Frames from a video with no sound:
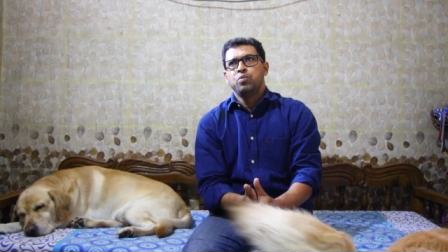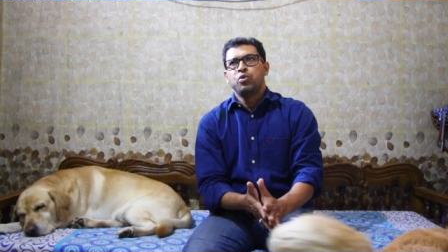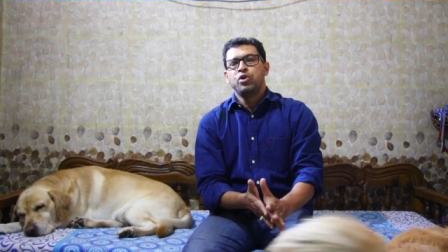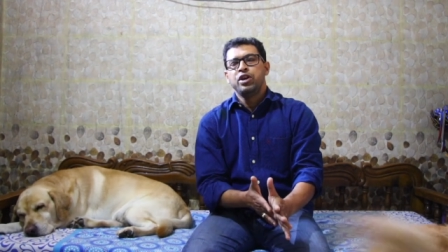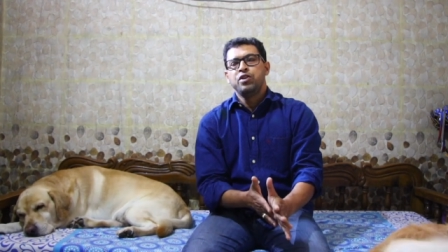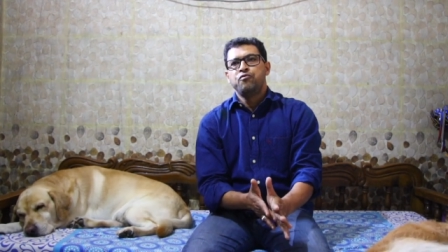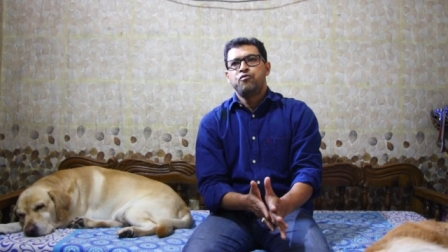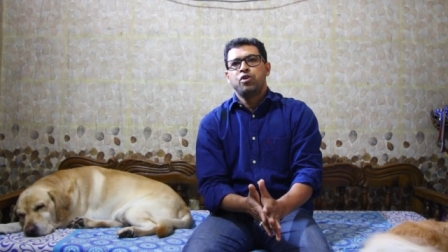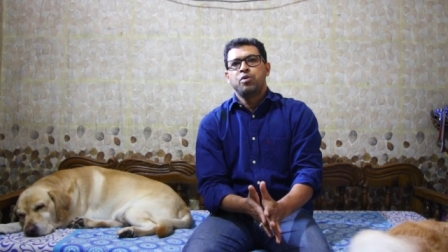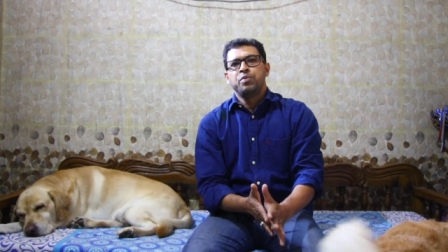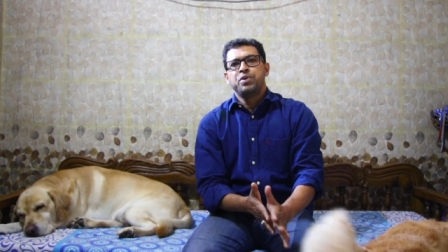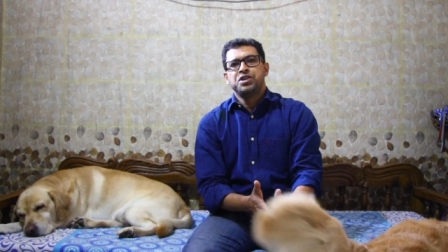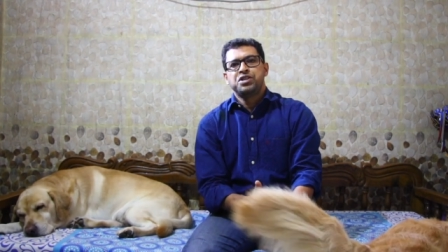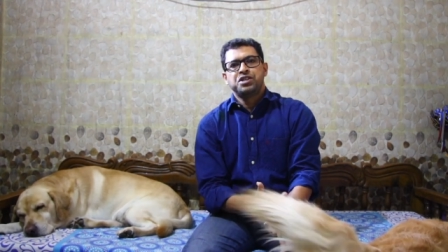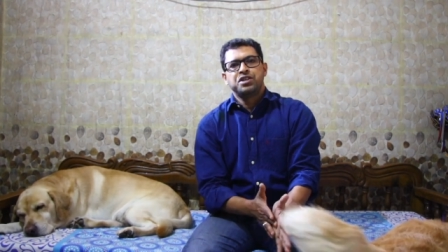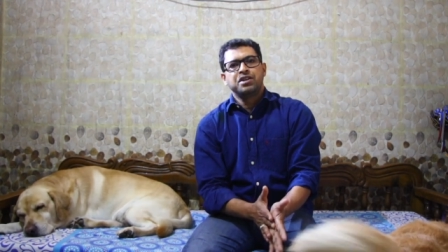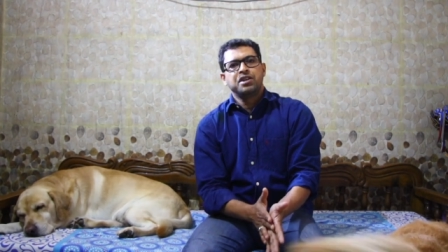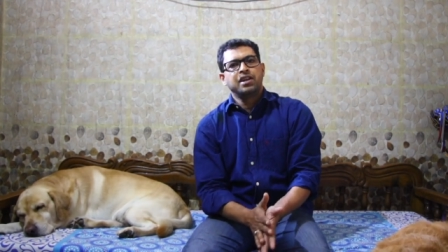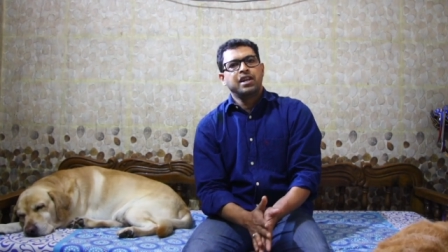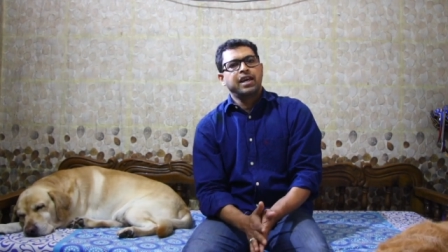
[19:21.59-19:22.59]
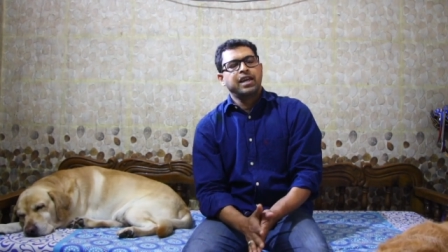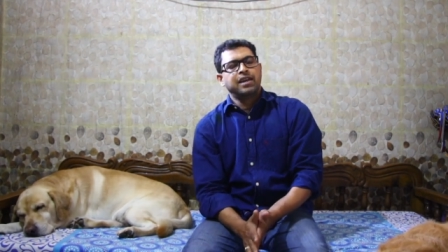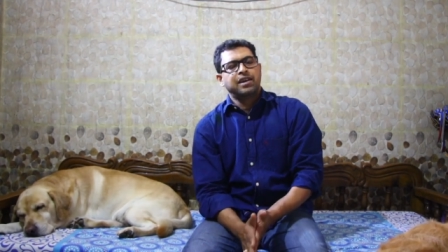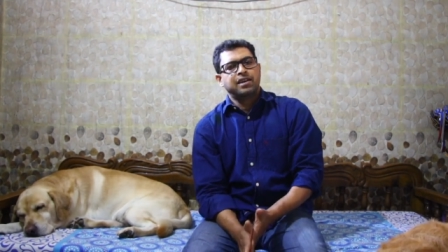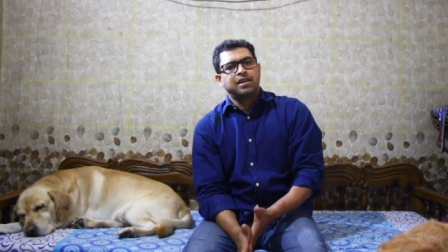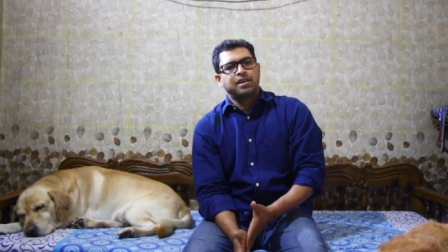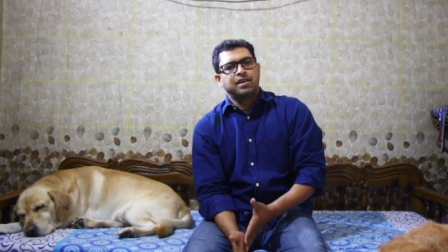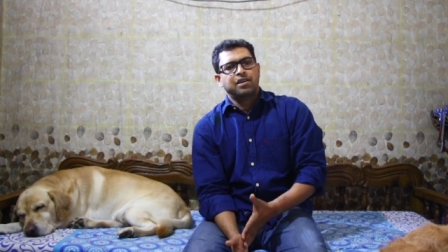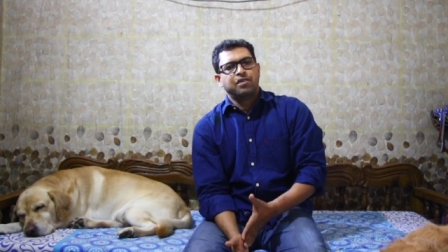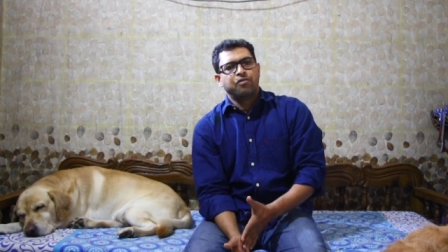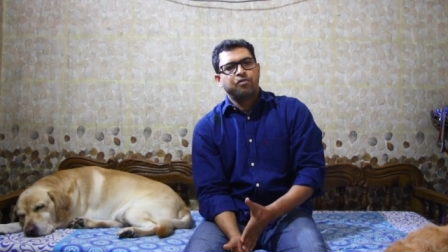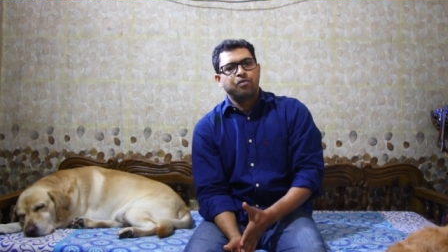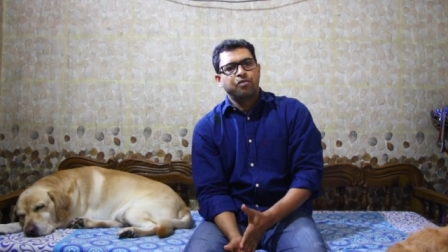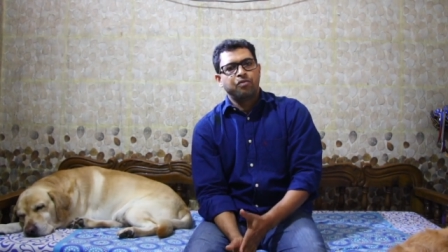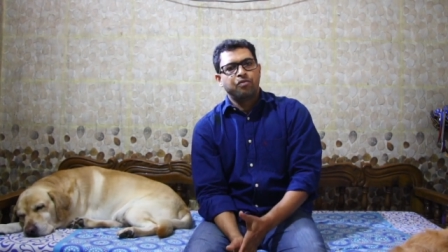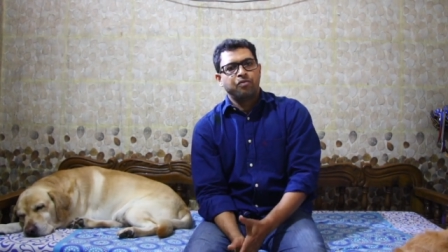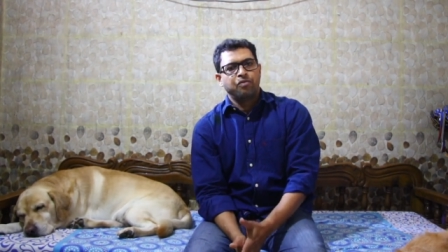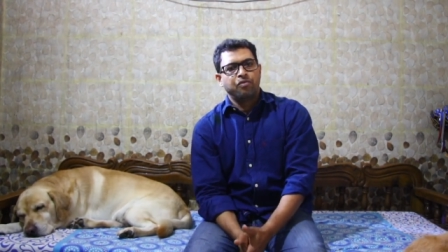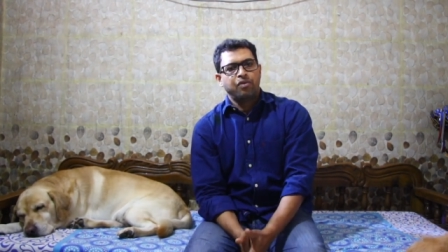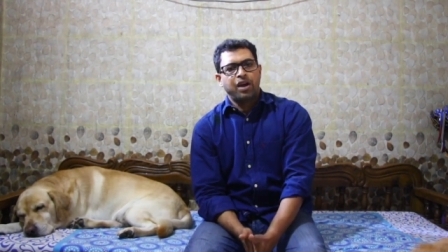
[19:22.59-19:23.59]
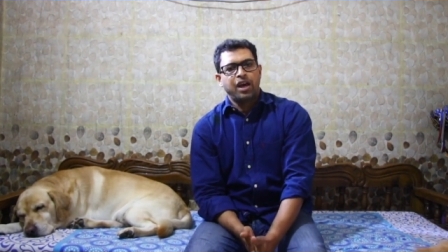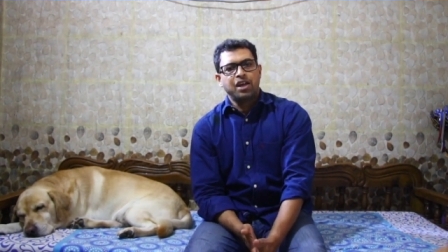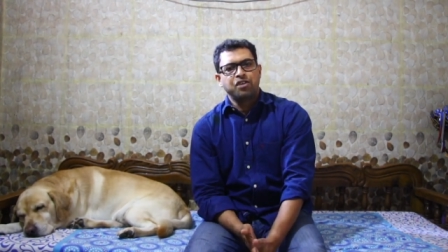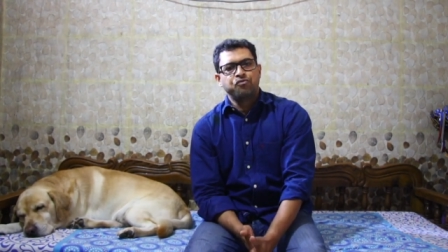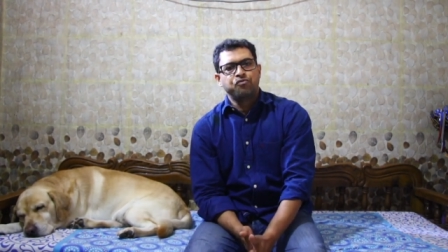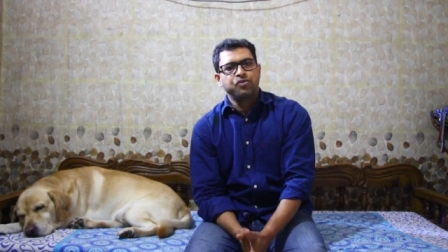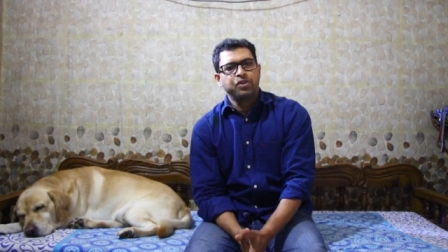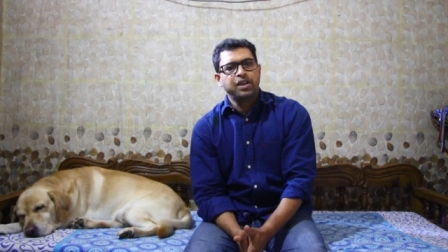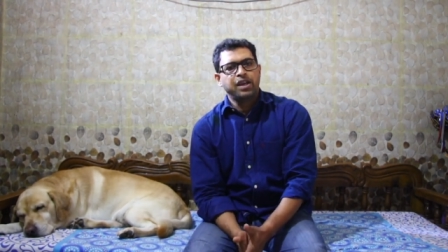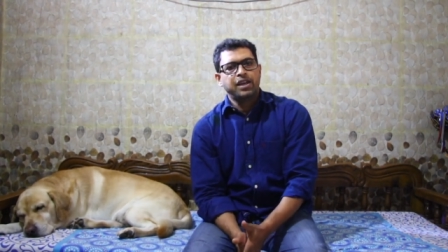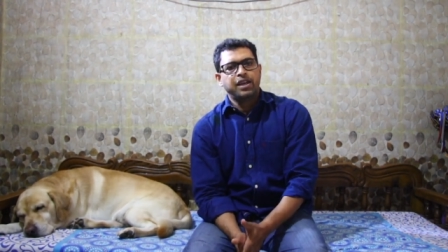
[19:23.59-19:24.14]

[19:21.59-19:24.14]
more information, like as we